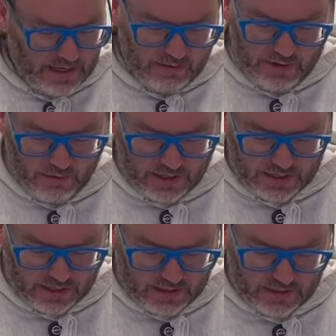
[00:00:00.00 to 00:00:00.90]
hit me
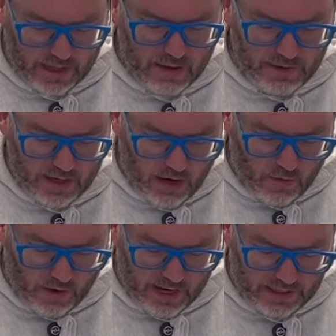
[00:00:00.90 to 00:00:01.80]
with it. Let me know
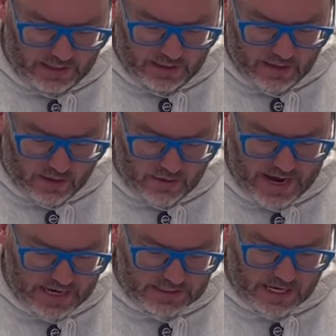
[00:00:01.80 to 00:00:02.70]
where I need to go
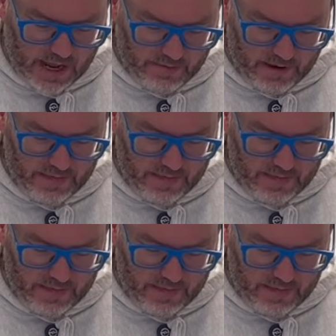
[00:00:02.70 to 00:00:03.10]
next time I'm